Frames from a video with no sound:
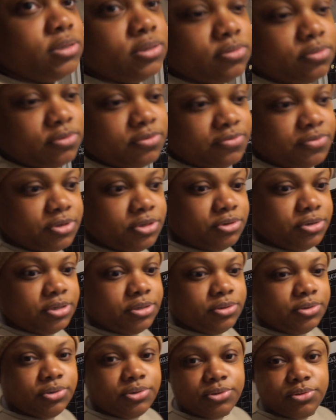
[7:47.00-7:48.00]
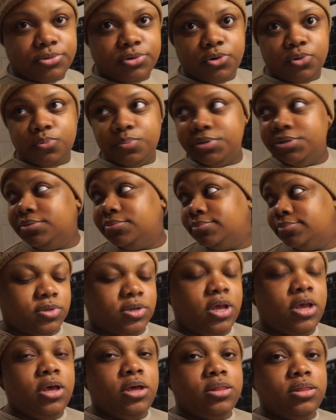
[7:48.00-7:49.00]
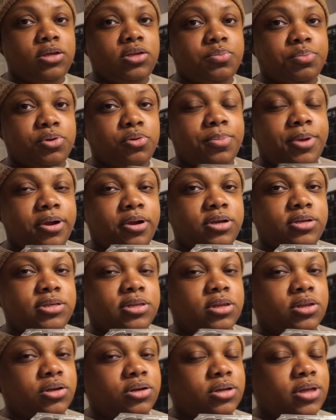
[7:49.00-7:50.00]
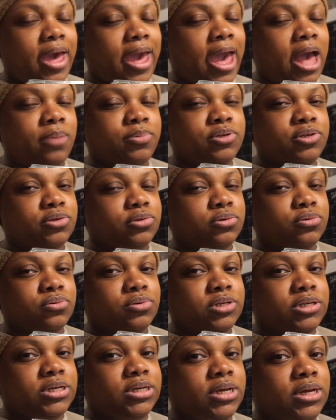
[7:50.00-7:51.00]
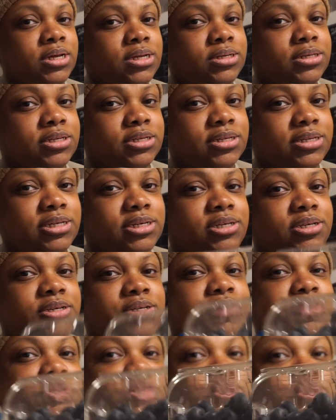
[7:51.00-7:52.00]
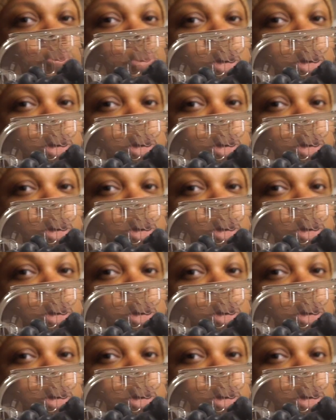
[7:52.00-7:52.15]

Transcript: the refrigerator still open? These blueberries look absolutely delicious. So